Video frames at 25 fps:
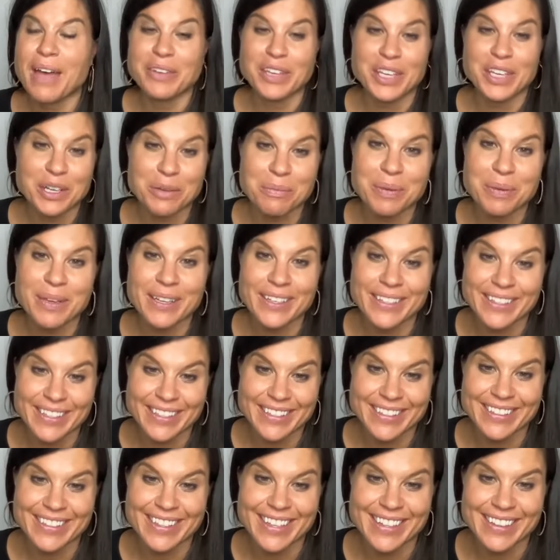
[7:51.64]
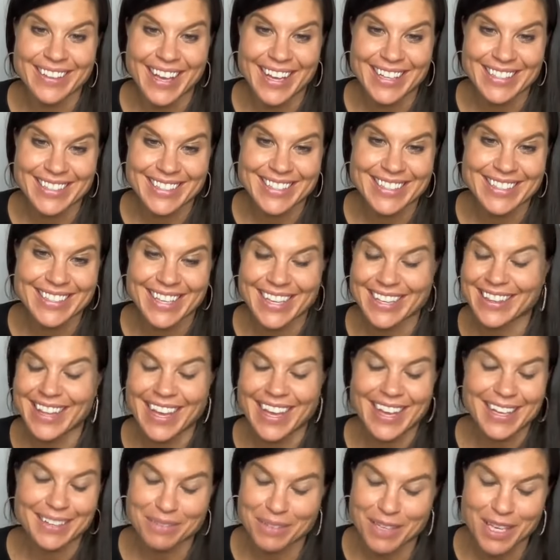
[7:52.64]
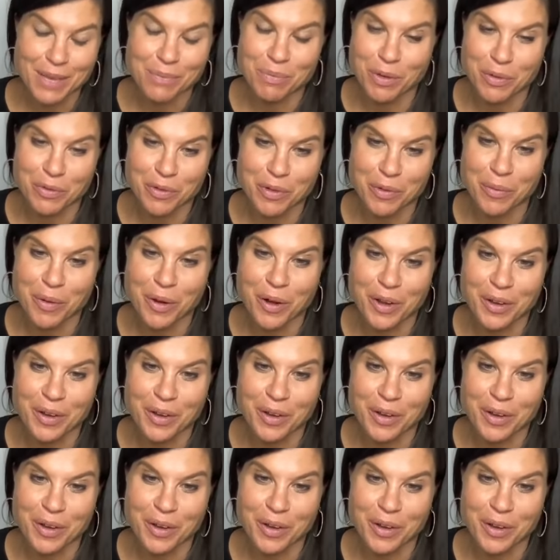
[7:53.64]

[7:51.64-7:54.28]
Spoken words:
having an opinion? Can that keep you from